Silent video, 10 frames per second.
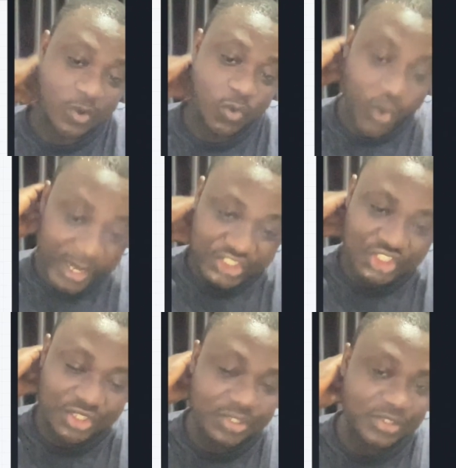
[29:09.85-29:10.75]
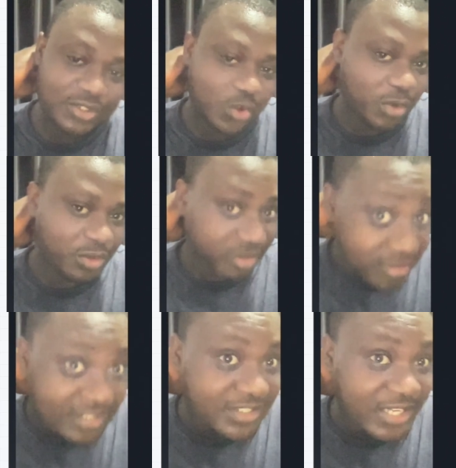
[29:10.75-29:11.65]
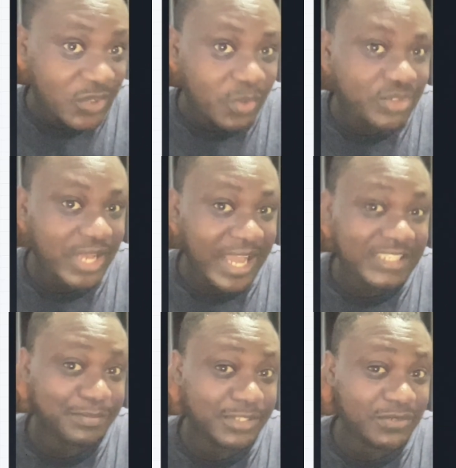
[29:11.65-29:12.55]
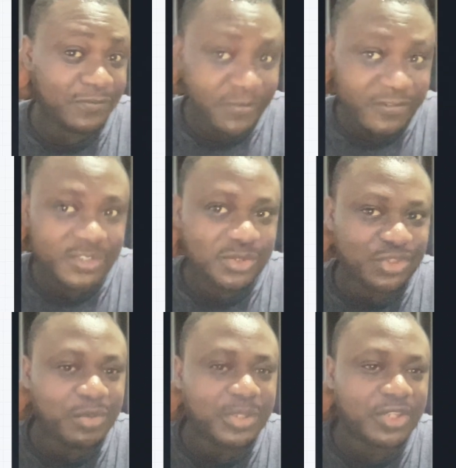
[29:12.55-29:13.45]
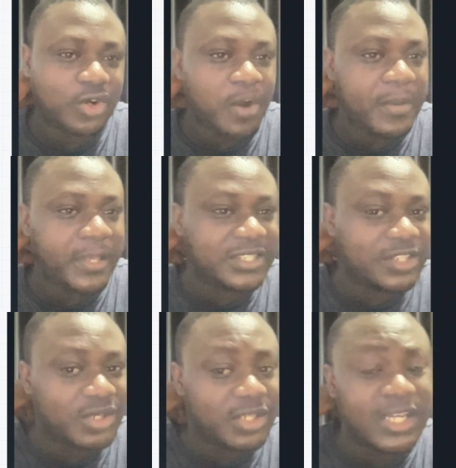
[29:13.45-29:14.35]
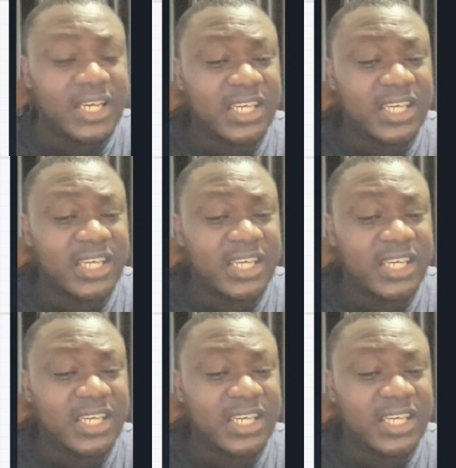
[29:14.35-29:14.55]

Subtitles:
questions or things that you want to ask, please feel free to drop it in the comment section.